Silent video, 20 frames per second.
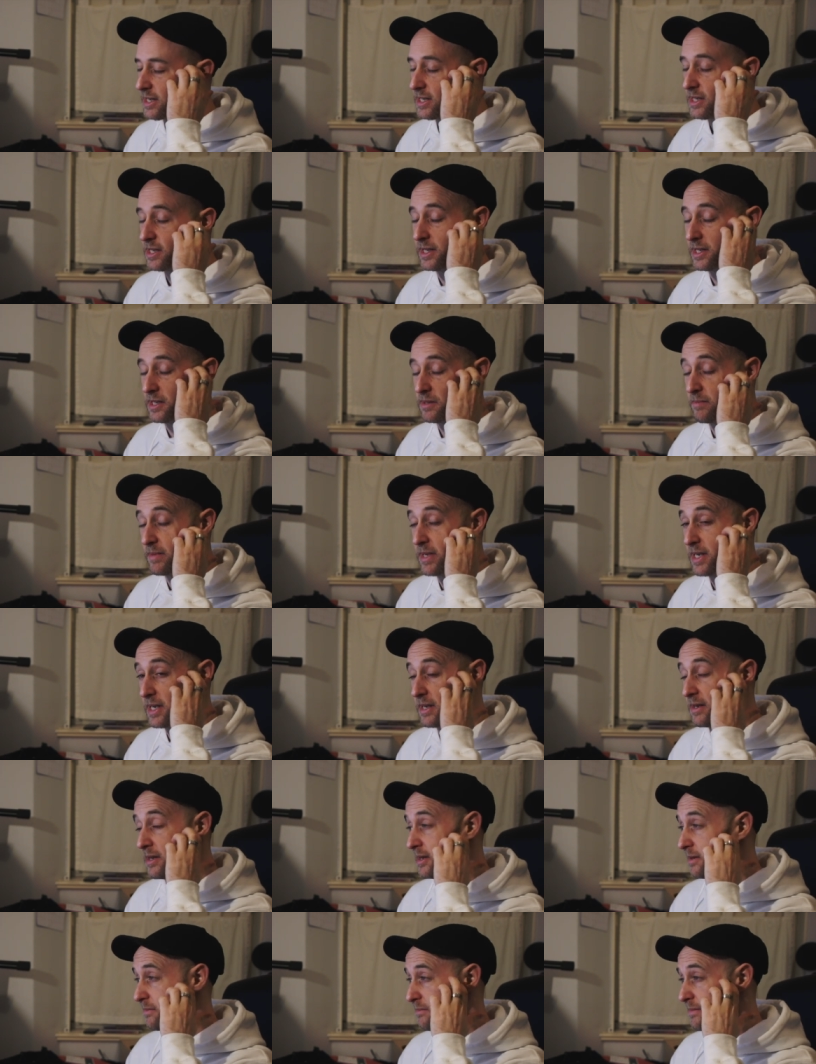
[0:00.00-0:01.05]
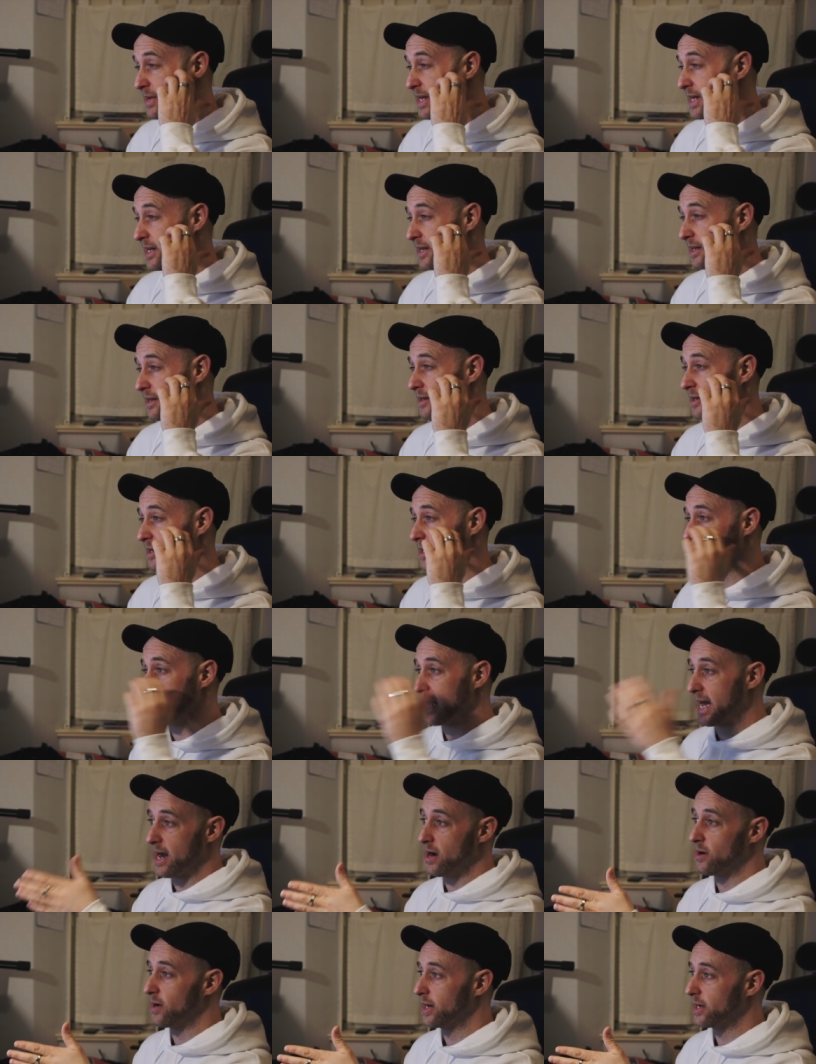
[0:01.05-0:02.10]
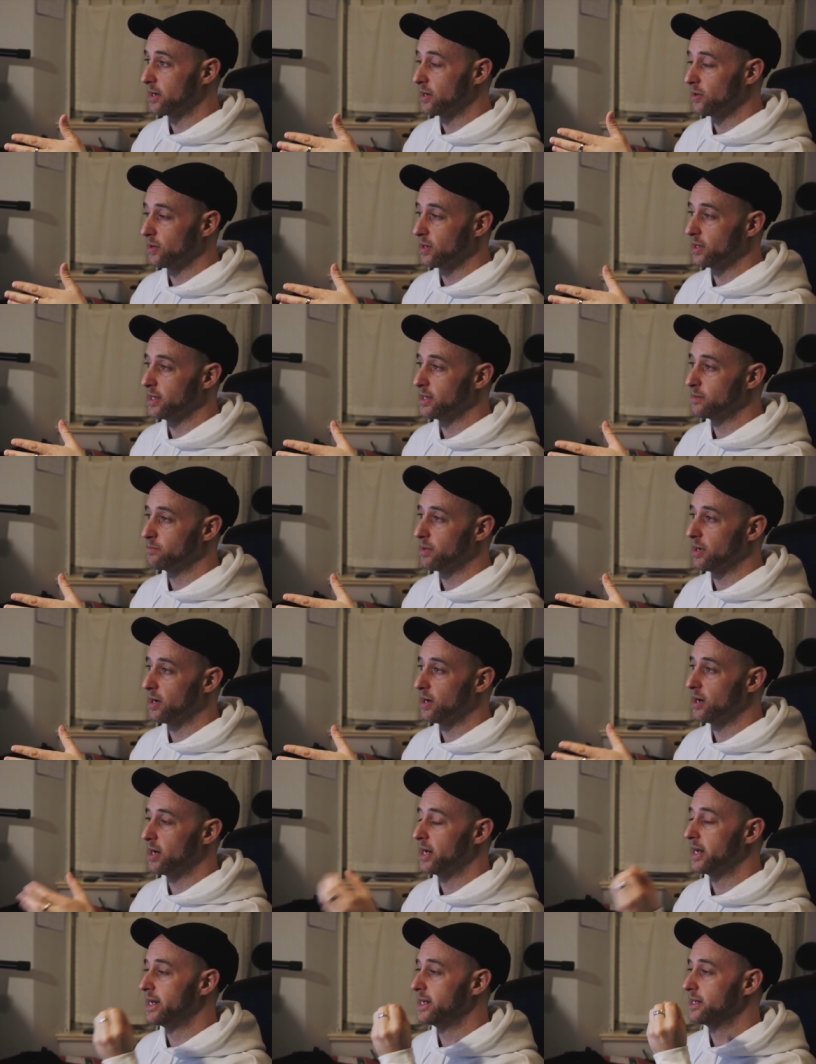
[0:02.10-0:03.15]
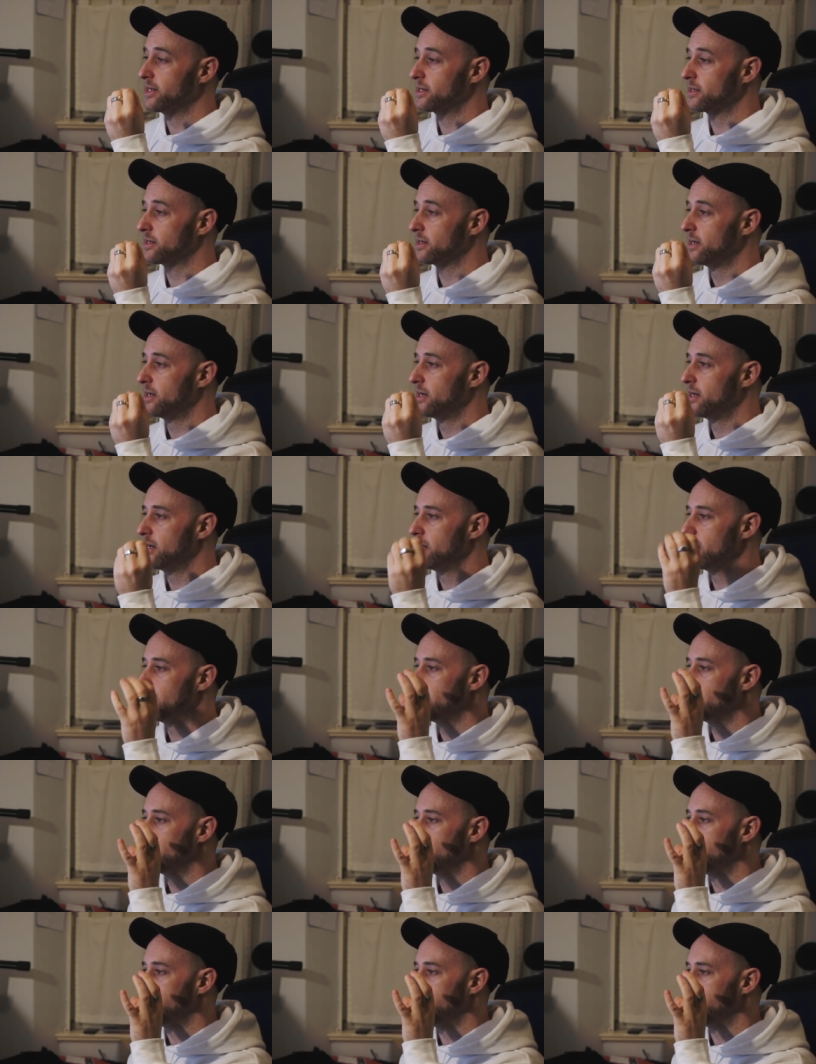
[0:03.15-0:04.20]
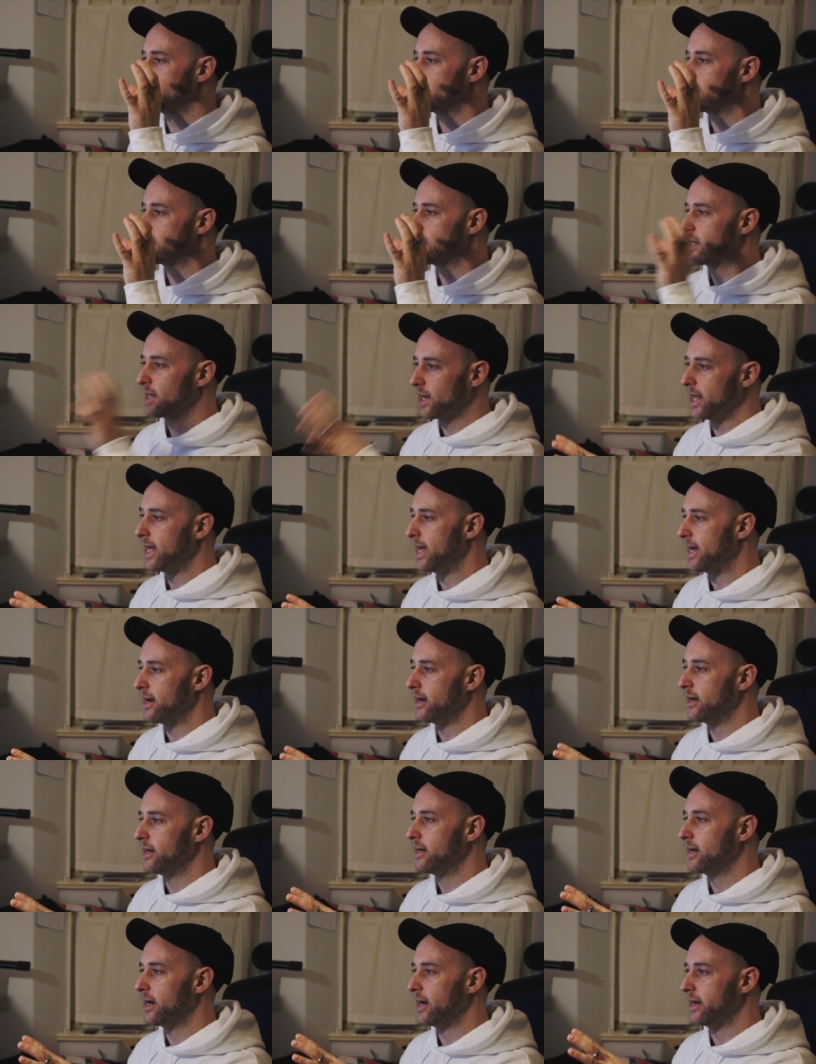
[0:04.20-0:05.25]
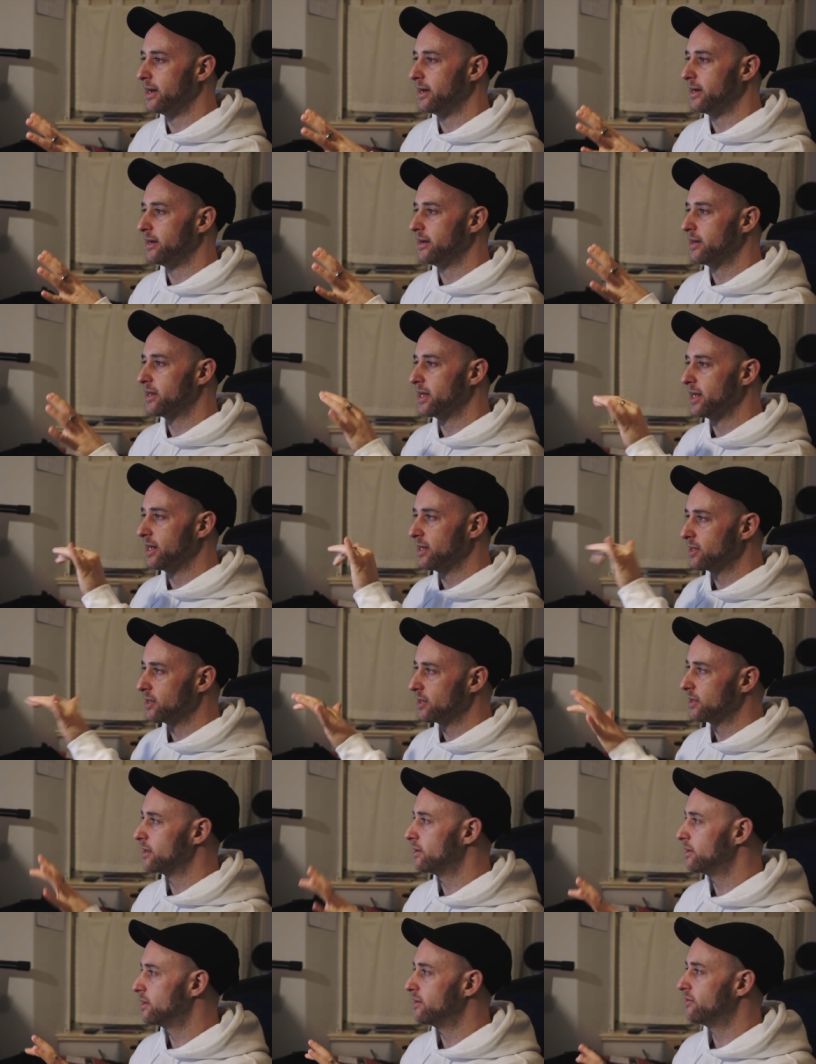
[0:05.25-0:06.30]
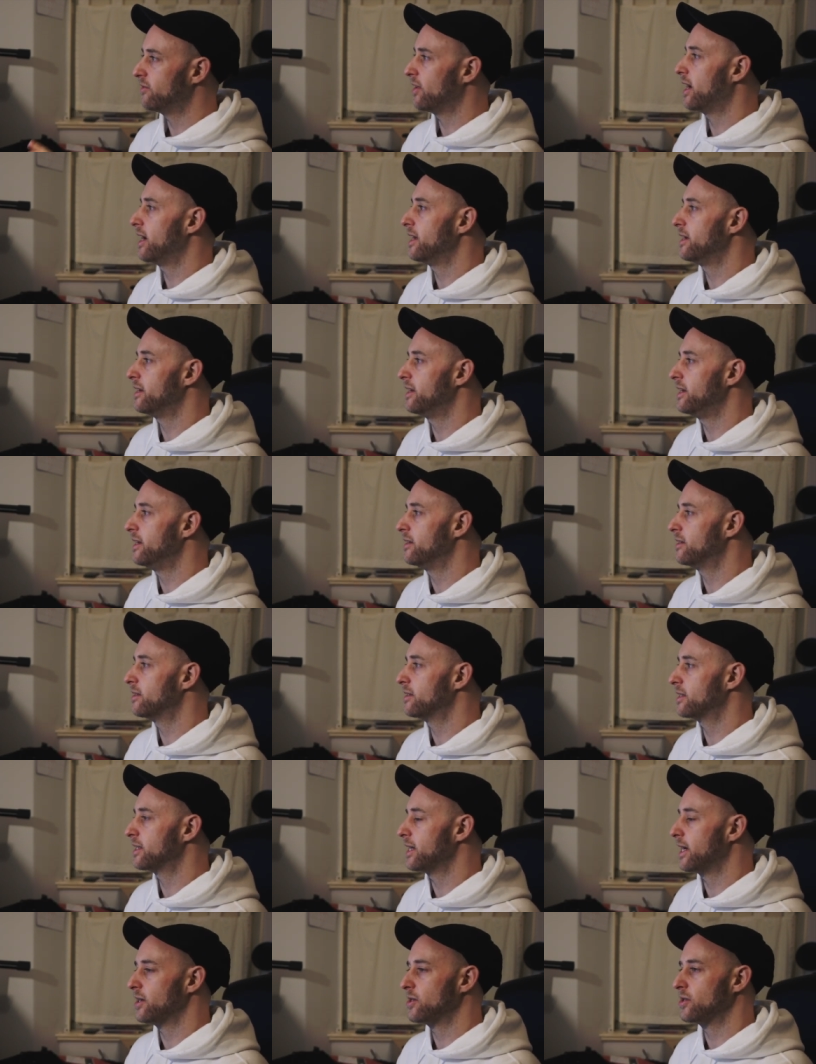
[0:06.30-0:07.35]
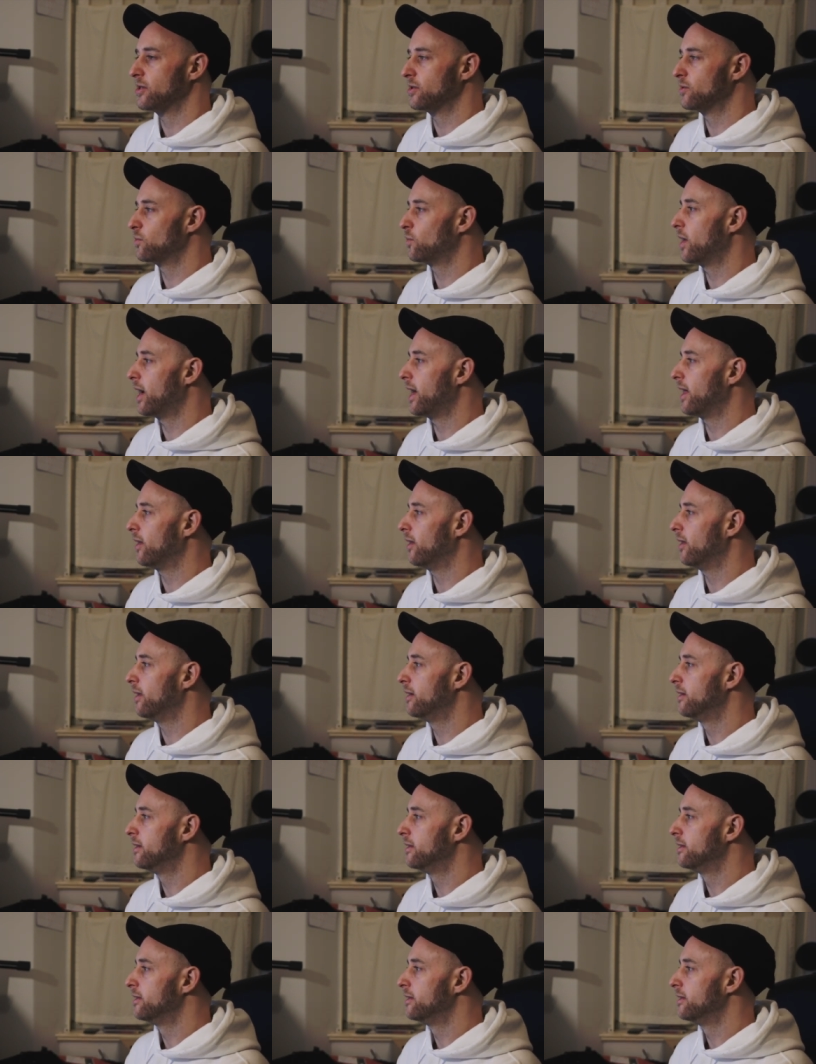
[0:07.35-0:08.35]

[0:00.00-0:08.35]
it's it's me meaning that now I can look at this part and it's it's clear and things are divided into sections well,